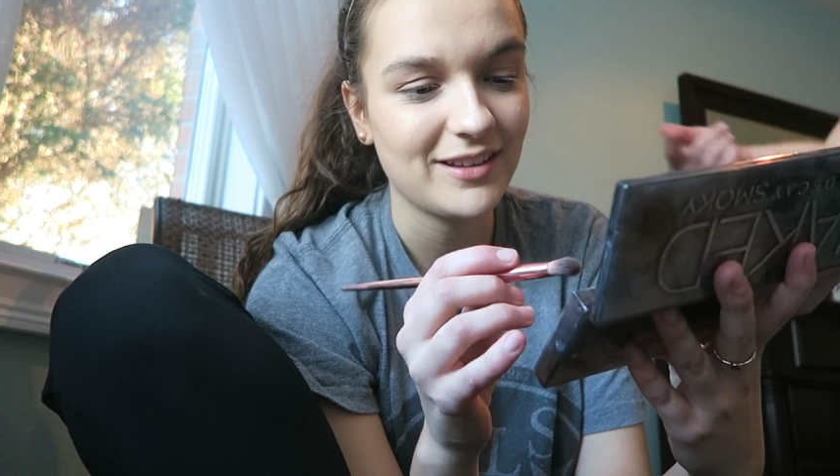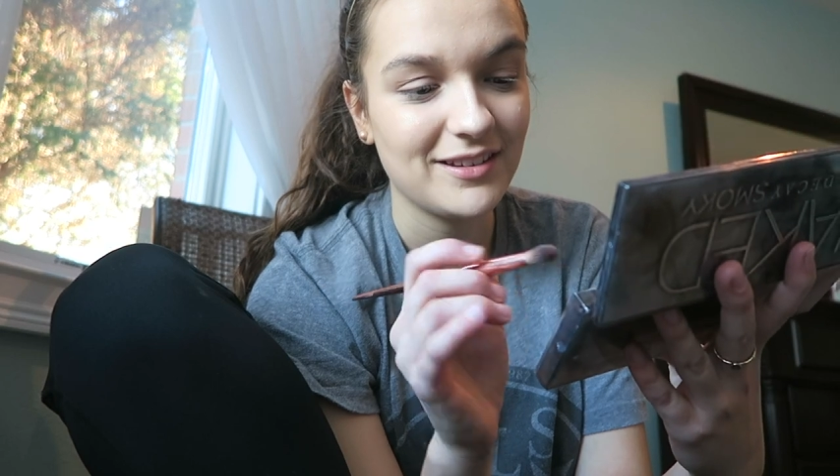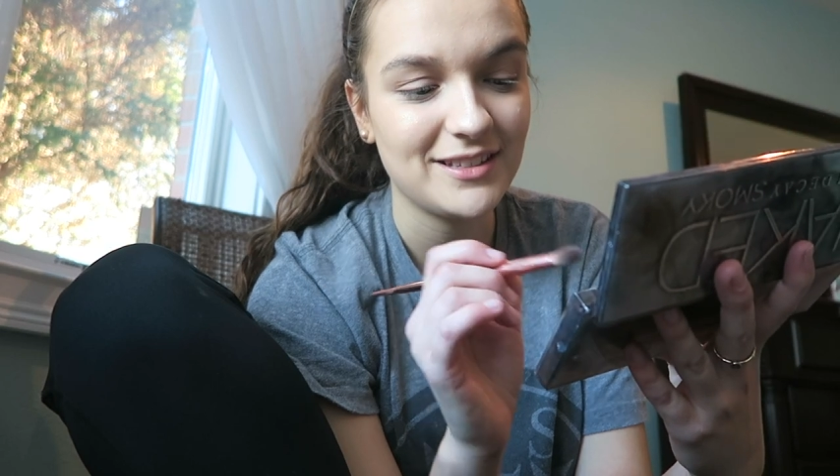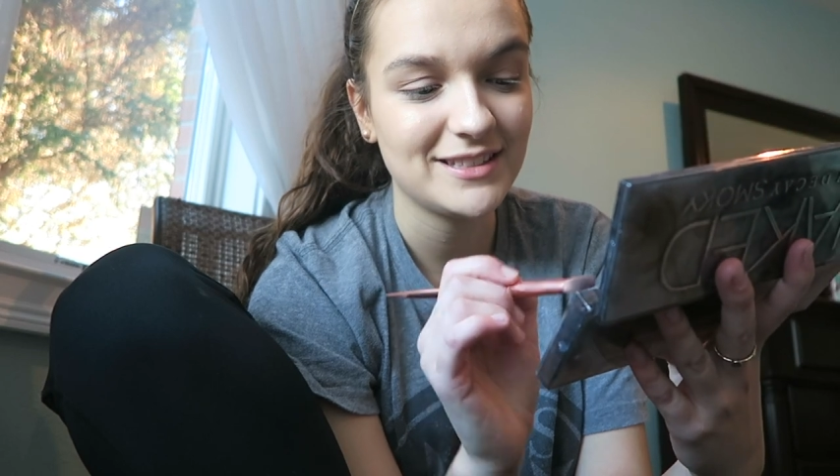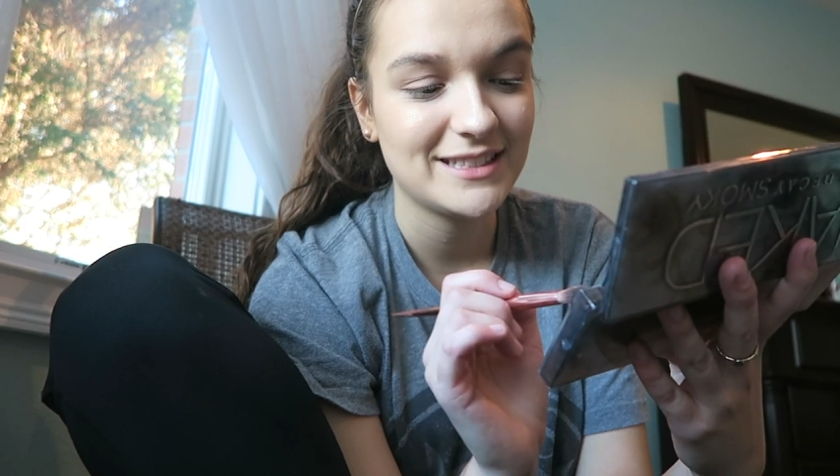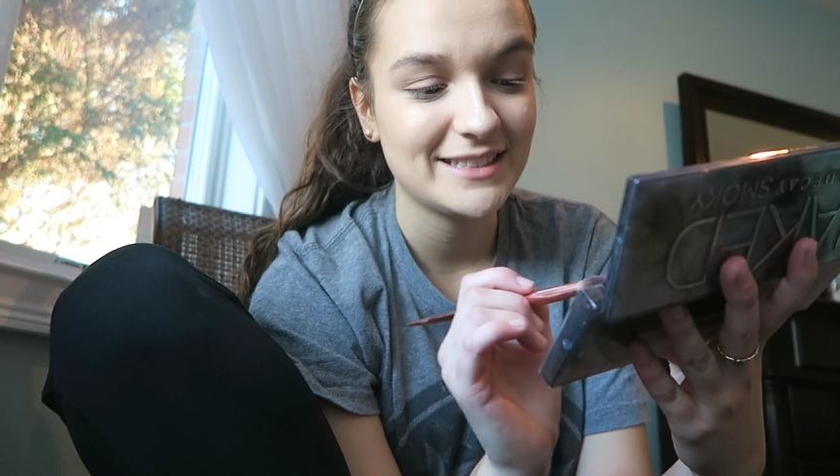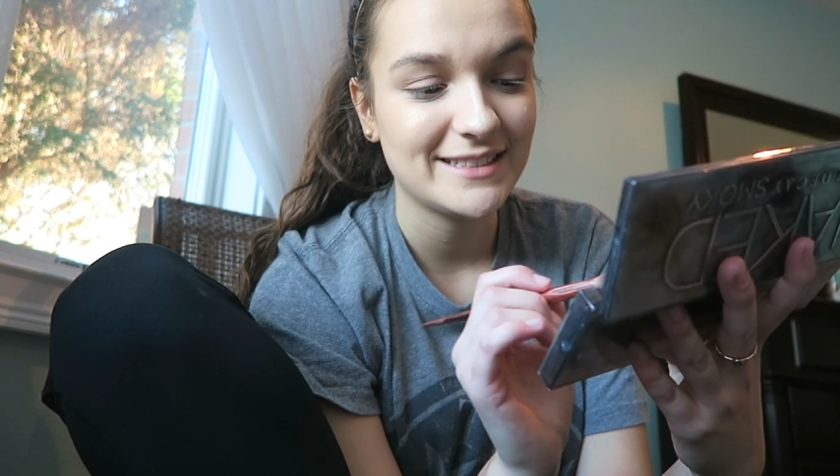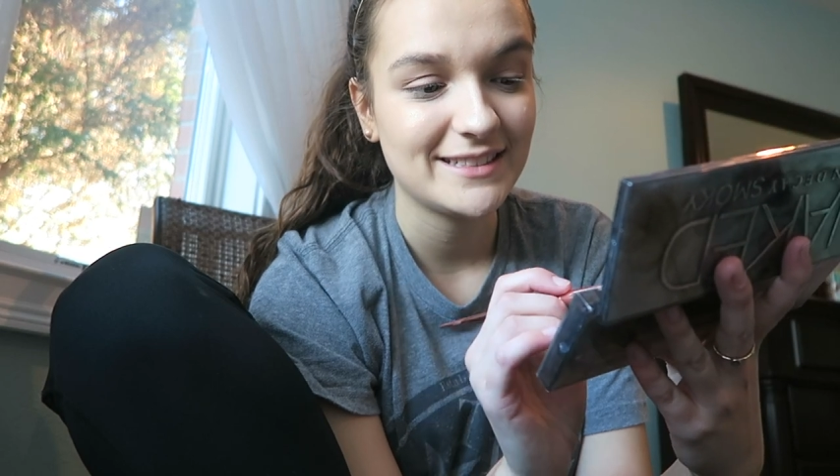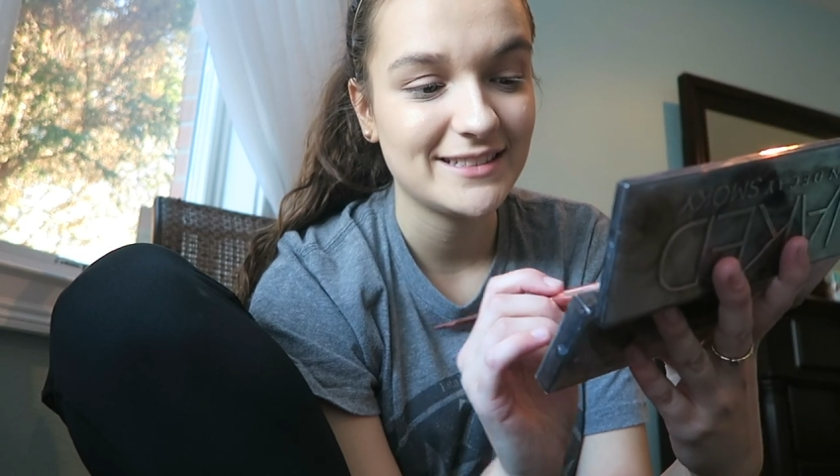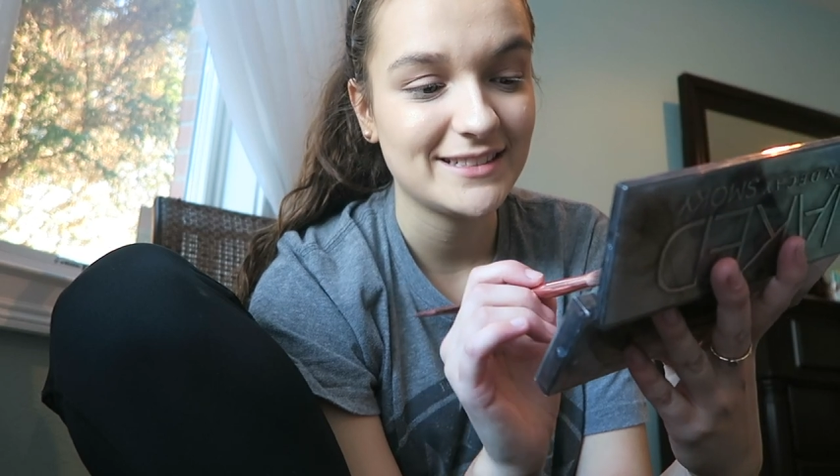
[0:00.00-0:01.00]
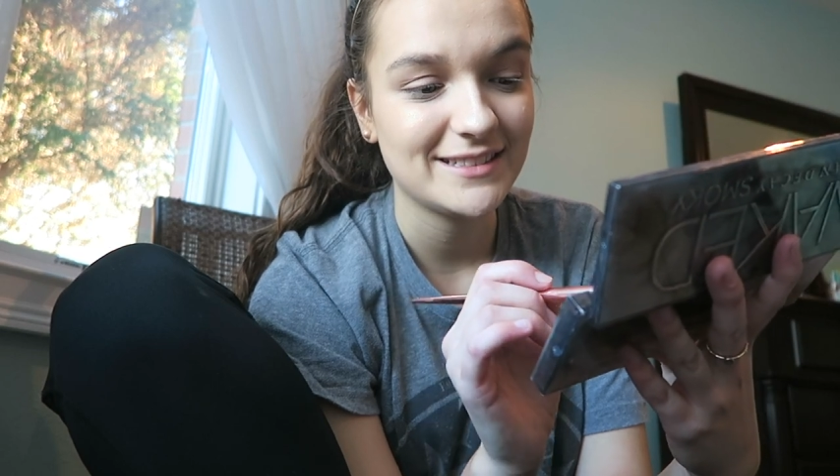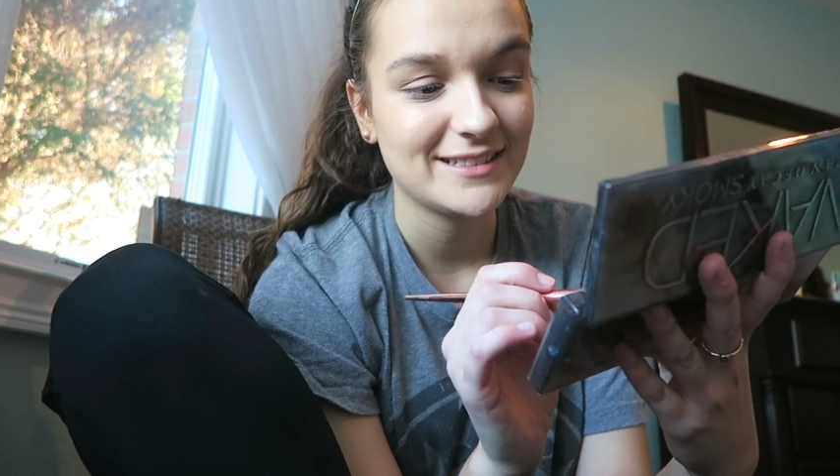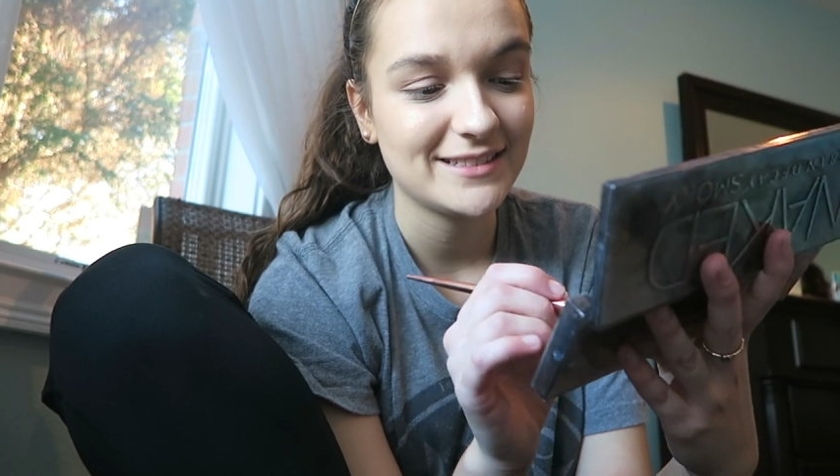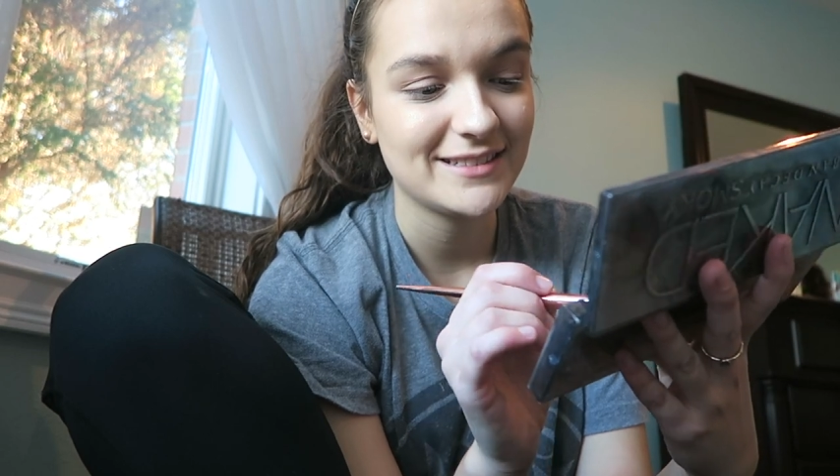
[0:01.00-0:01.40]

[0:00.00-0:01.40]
hardcore. Are you having like fun?